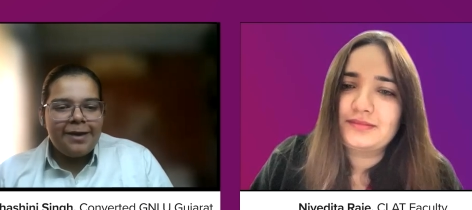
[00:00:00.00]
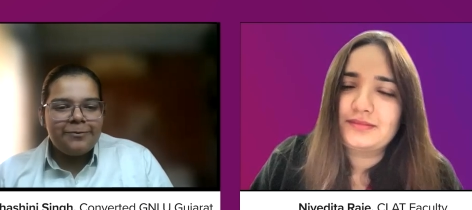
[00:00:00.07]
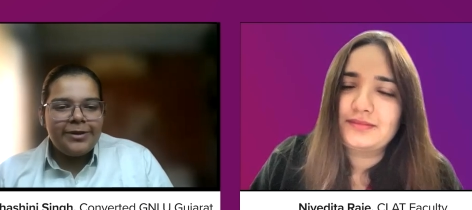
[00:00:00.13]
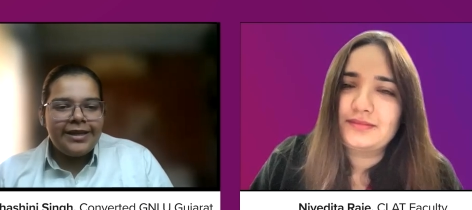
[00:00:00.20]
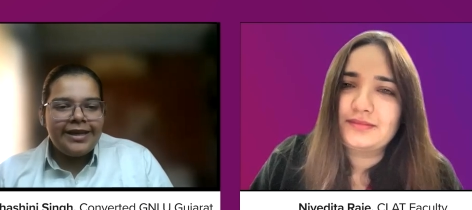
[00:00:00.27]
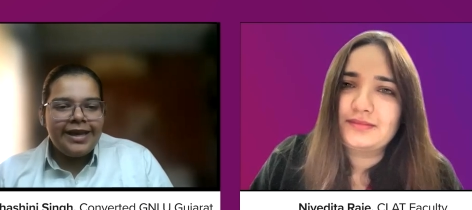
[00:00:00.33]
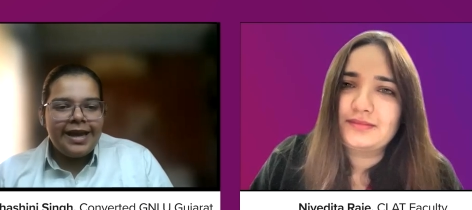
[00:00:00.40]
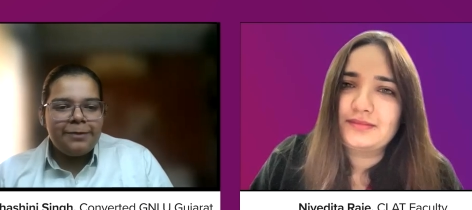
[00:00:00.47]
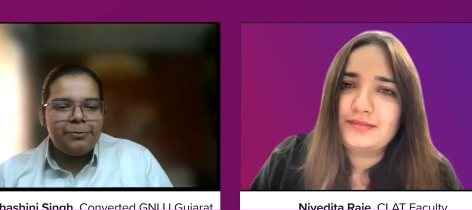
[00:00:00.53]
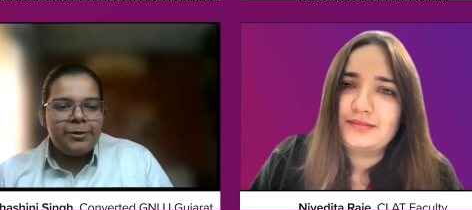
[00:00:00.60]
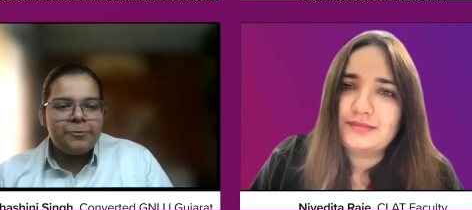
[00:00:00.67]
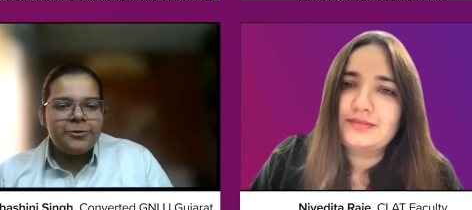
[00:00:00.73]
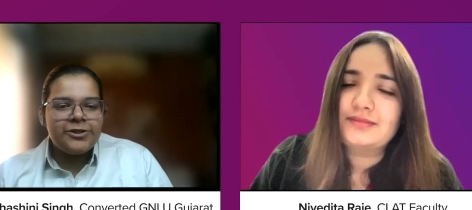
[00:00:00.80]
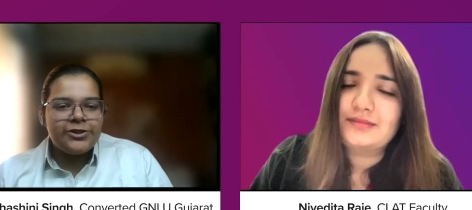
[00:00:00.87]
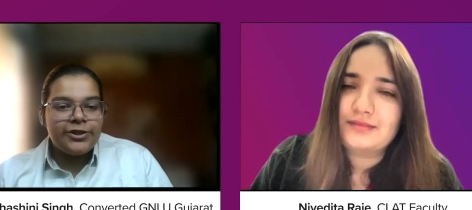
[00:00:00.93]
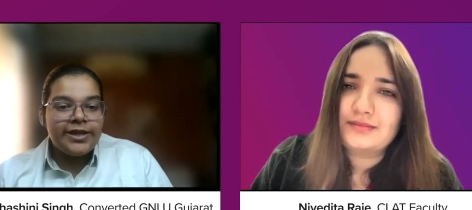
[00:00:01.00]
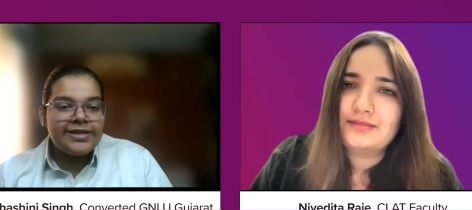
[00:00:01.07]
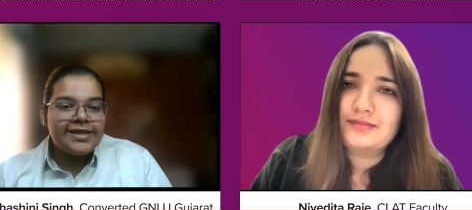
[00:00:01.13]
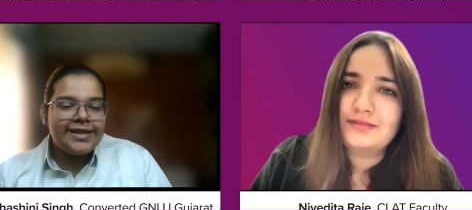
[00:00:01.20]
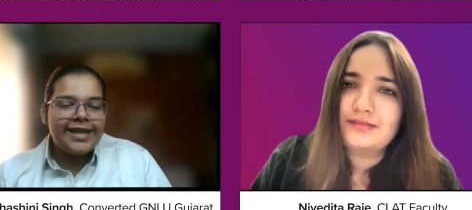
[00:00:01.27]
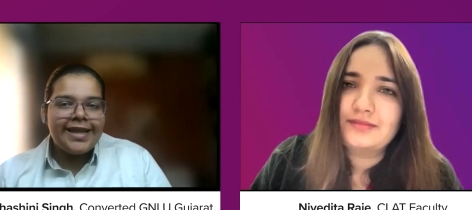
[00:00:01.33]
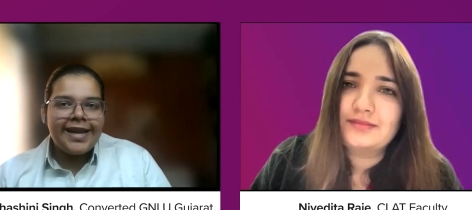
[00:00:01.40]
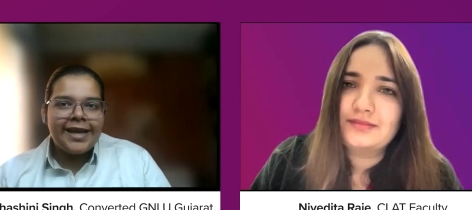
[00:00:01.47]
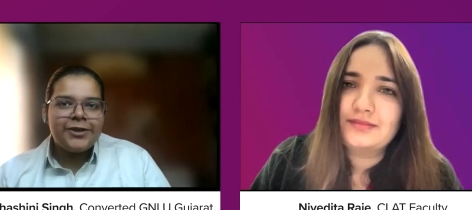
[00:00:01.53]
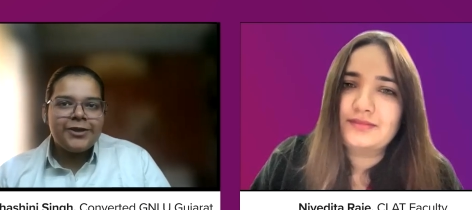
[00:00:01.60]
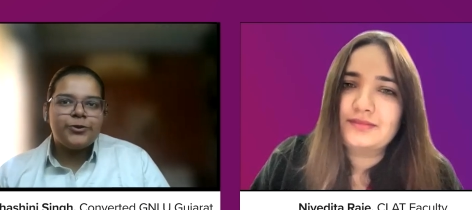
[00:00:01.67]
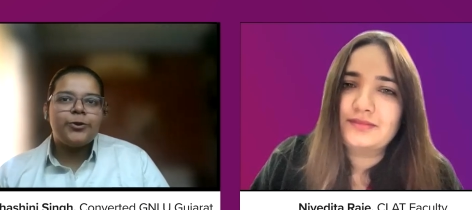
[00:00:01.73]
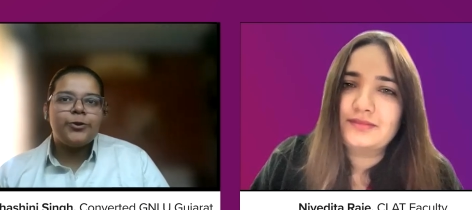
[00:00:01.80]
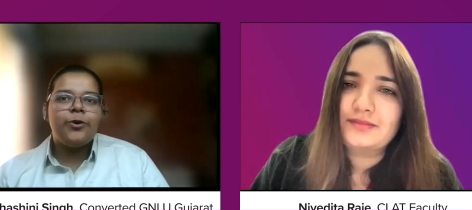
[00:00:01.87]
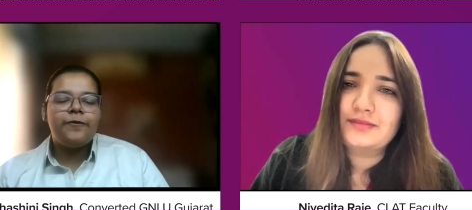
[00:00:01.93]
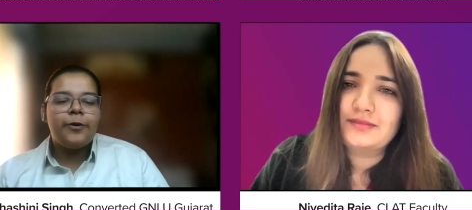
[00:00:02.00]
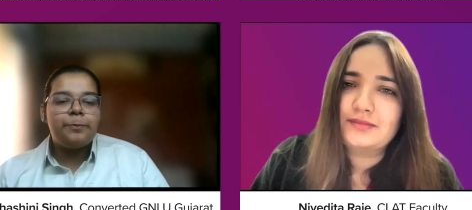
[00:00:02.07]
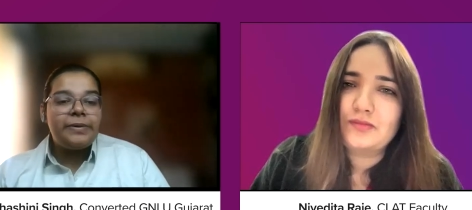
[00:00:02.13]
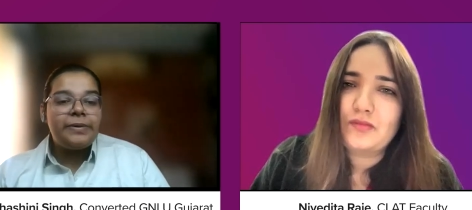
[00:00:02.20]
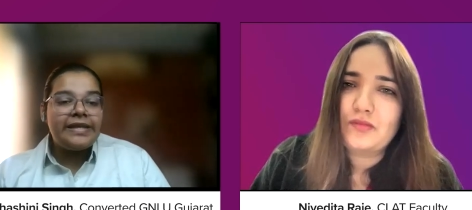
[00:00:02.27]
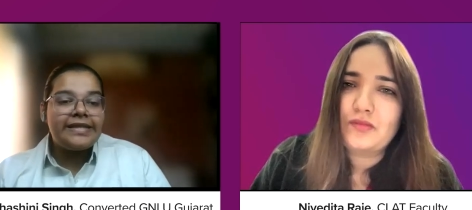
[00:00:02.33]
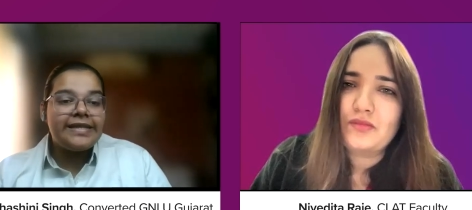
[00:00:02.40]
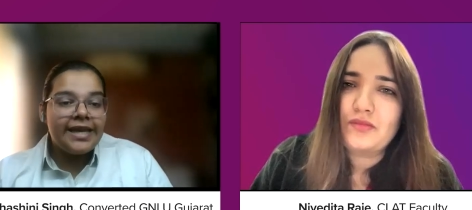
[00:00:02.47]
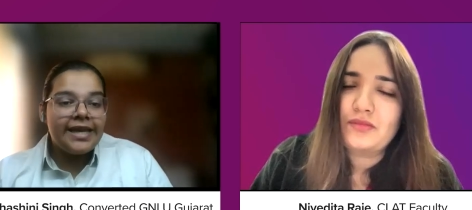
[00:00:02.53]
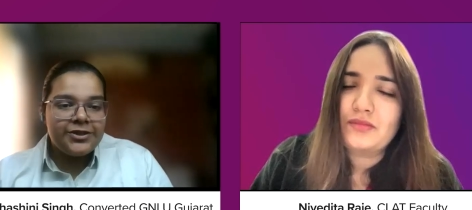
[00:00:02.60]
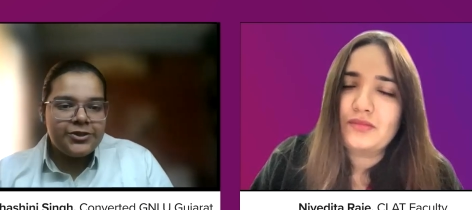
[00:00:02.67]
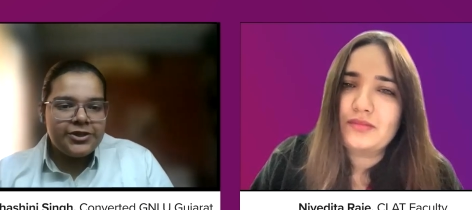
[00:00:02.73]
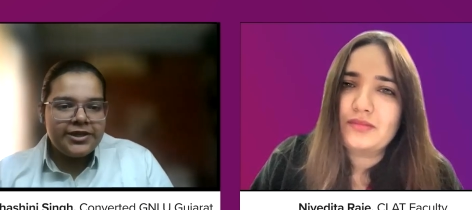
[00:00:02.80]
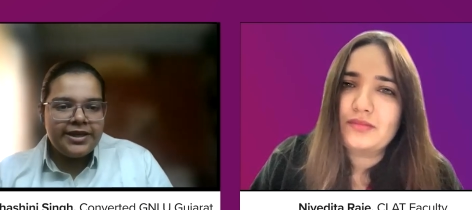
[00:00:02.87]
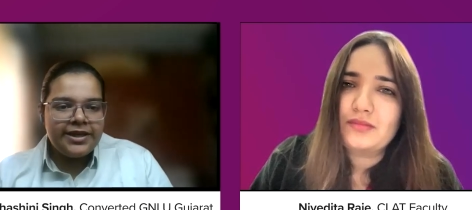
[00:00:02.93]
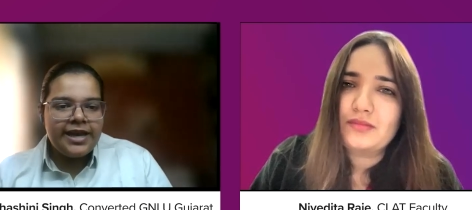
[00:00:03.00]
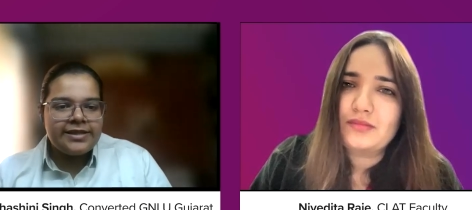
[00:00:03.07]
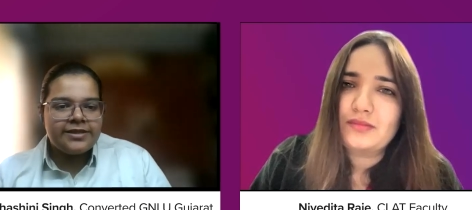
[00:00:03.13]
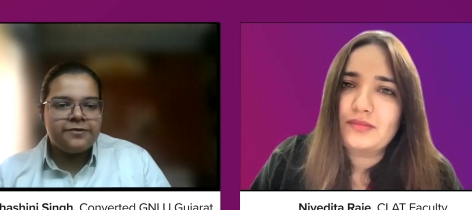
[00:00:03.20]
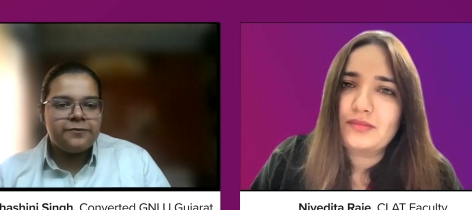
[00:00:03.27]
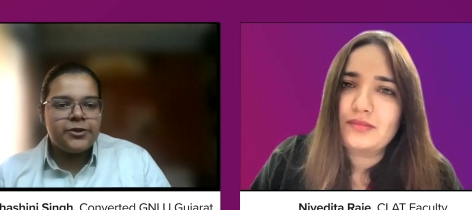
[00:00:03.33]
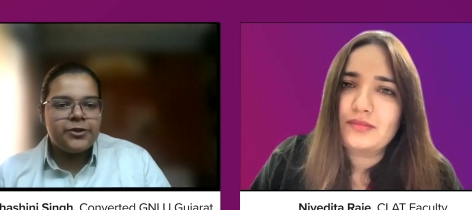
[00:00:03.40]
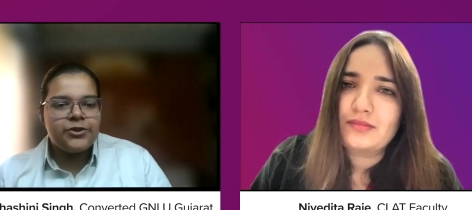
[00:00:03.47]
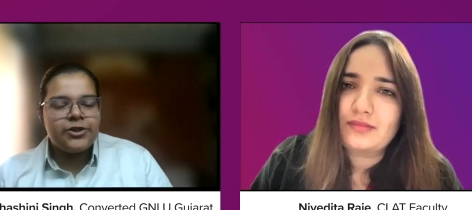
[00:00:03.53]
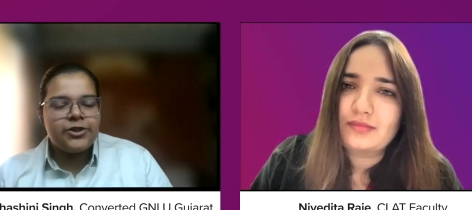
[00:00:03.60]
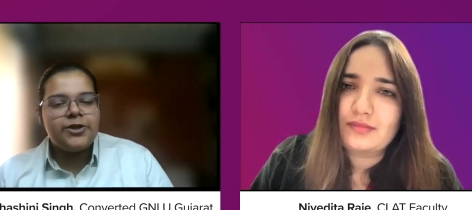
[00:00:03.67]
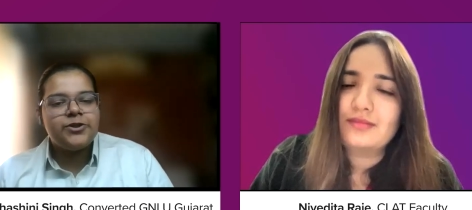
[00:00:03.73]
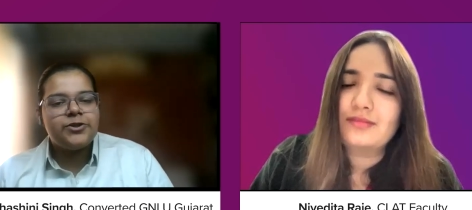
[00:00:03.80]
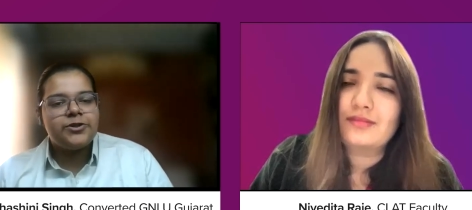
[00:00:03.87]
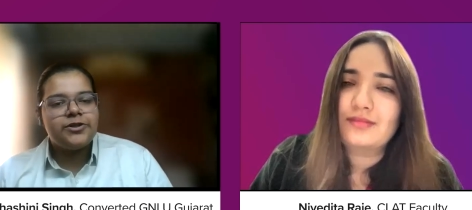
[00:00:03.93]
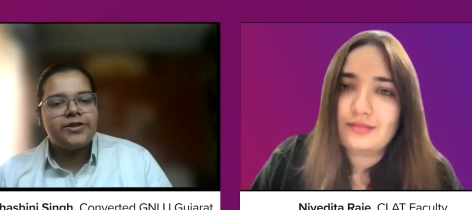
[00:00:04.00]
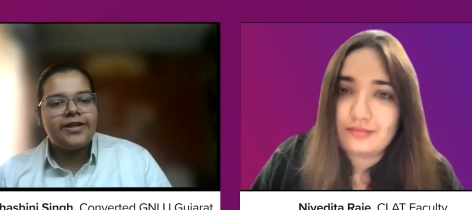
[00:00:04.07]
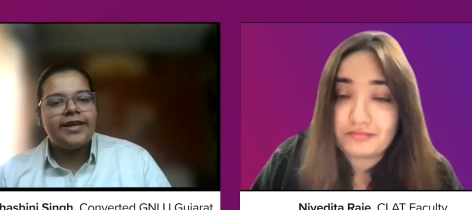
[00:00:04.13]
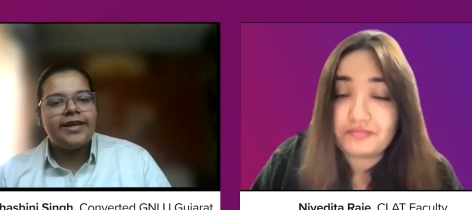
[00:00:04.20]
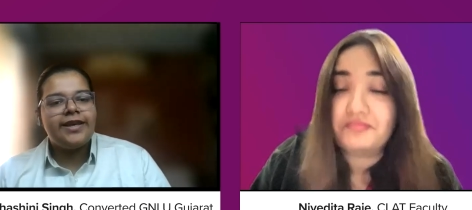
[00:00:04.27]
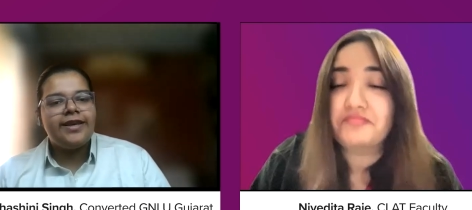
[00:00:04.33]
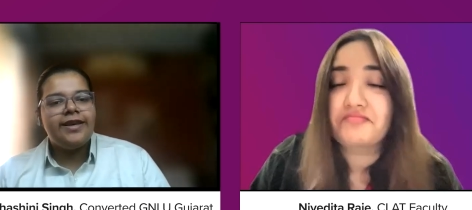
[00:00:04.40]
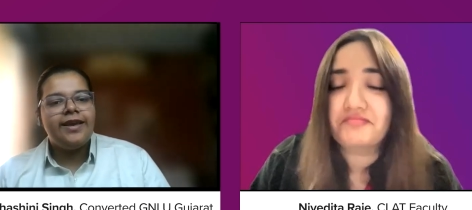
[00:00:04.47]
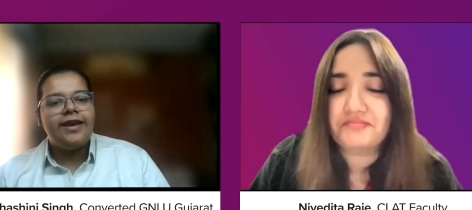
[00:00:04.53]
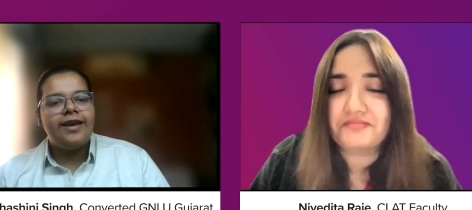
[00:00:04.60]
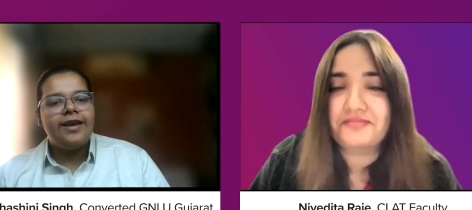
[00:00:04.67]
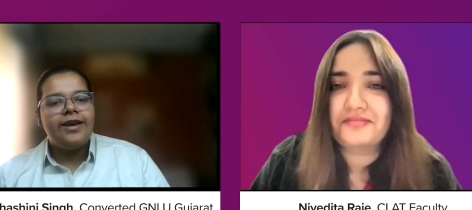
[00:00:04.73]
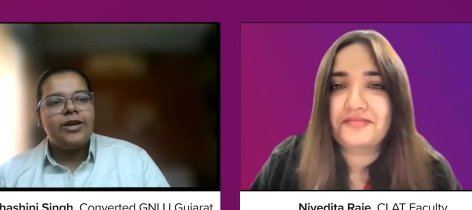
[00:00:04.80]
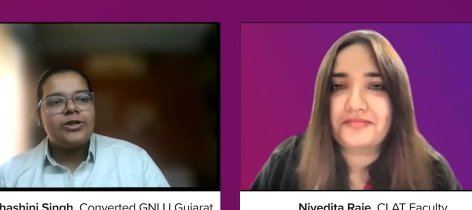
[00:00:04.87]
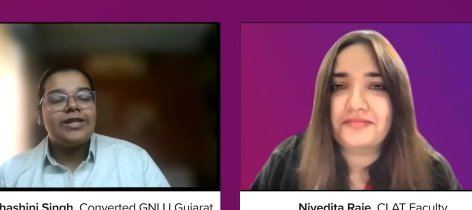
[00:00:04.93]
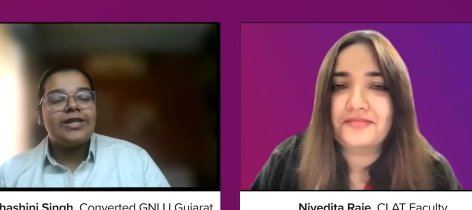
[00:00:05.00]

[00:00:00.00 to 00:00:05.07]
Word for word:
Speaker 1: in the family, and people suggested that I should go for P C S J, as in for the judge thingy.